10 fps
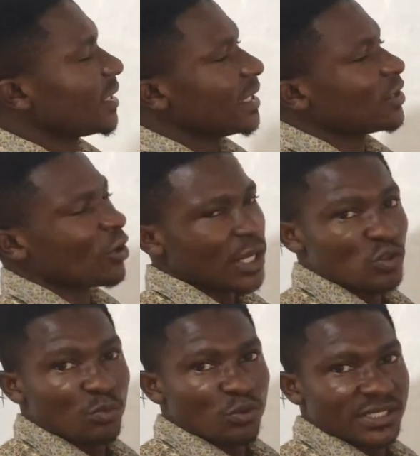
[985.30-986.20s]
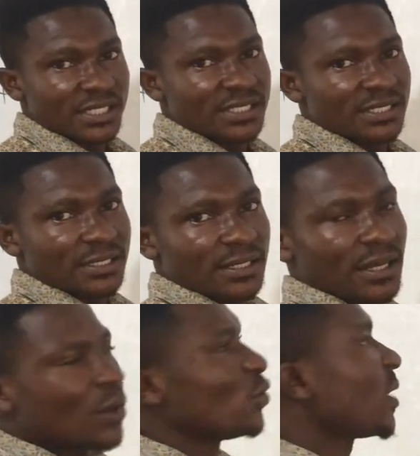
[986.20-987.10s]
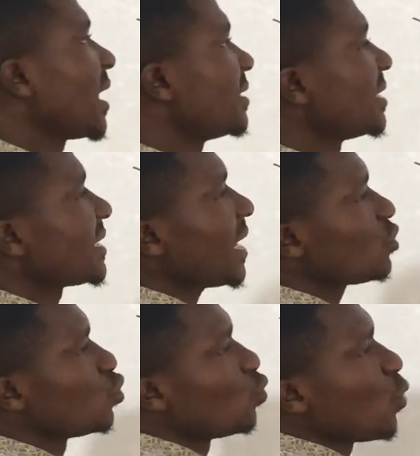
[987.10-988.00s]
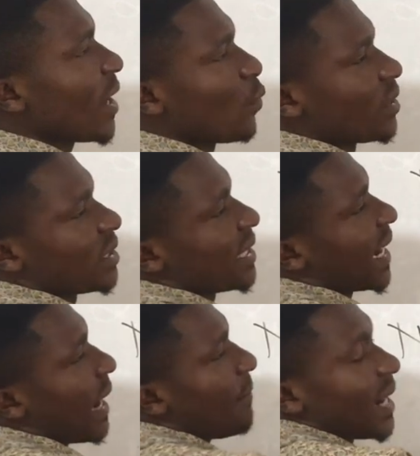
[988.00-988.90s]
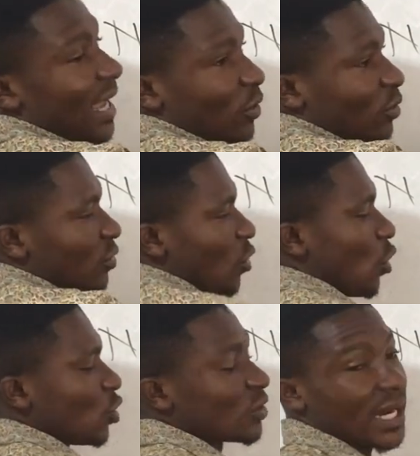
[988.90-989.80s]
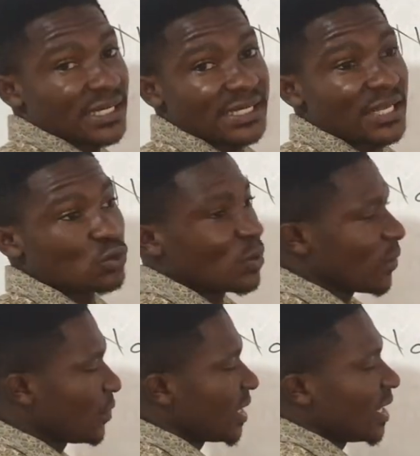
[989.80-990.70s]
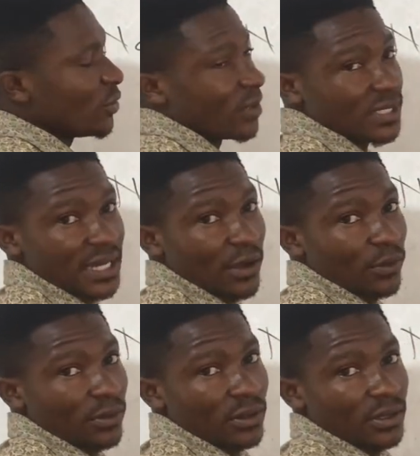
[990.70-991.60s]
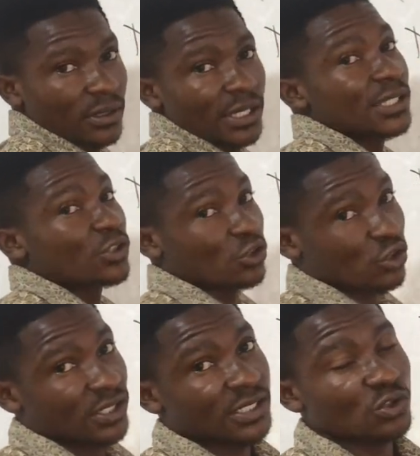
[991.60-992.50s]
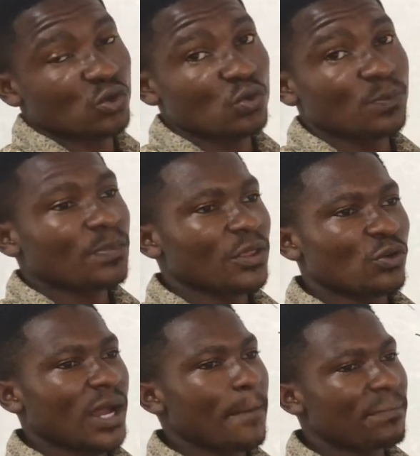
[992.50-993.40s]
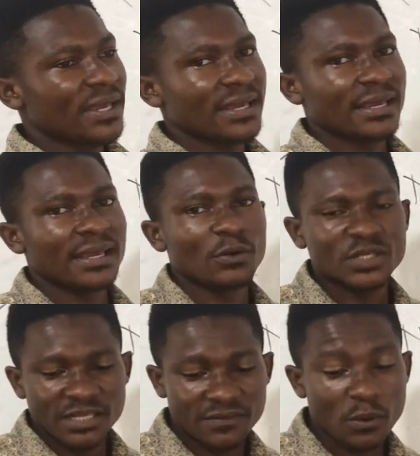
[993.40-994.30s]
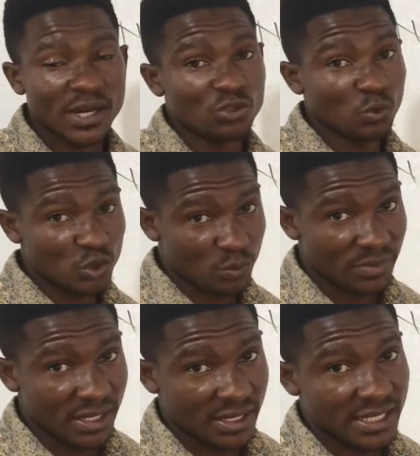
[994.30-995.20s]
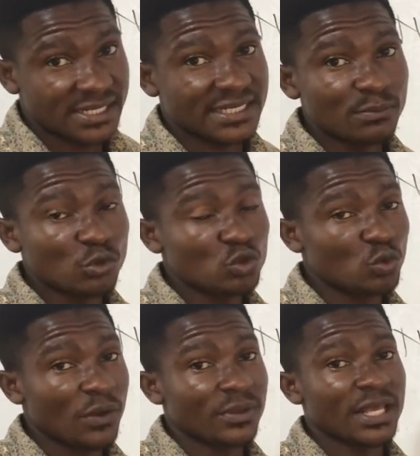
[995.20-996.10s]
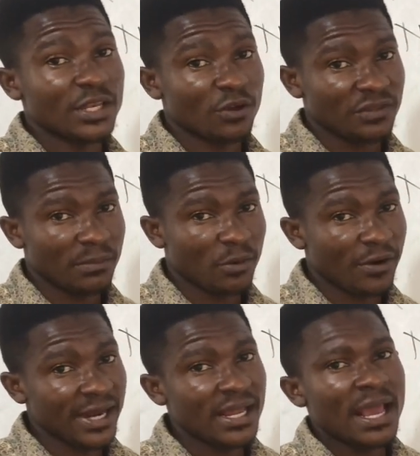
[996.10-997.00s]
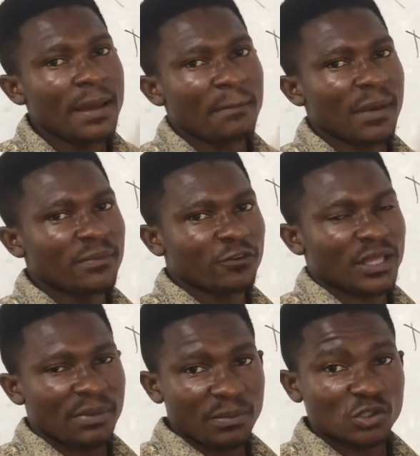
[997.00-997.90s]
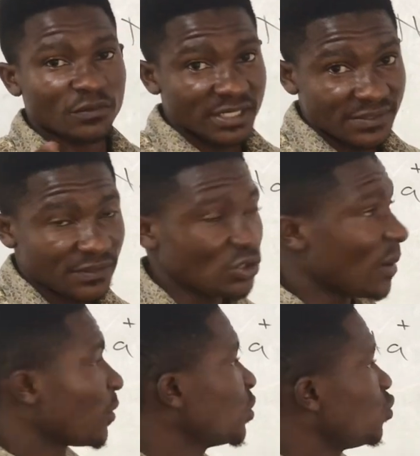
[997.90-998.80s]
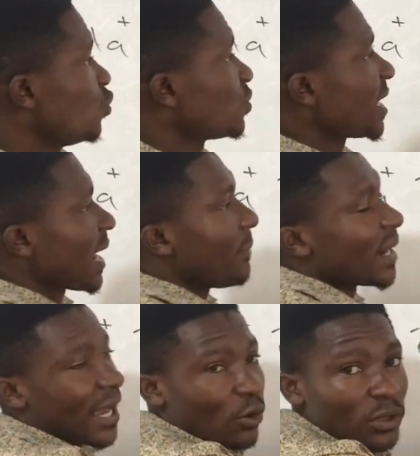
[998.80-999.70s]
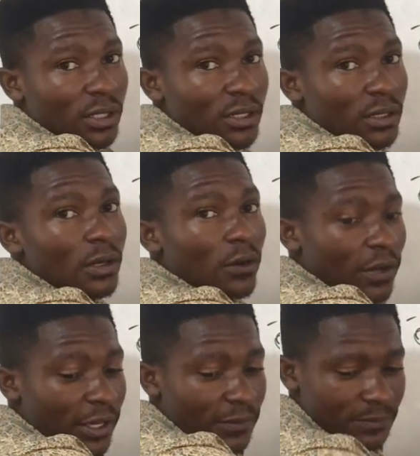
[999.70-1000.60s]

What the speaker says: in order to proceed, you can decide to work with the carbon ion, or you can decide to work with the enolate ion. It's your choice. So you can pick whichever one you want to pick. It's simple to work with any of them, alright? But for the purpose of this video, I'm going to use the carbon ion. Okay.